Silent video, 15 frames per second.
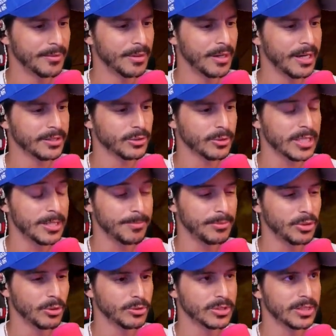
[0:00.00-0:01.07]
All right, so keep
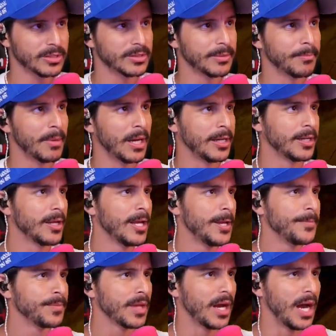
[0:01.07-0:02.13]
those things in mind.
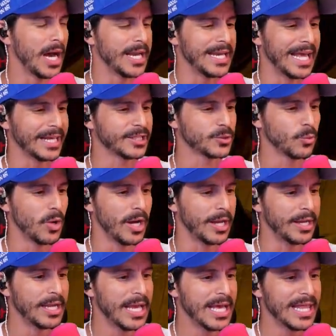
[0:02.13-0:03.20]
Next one,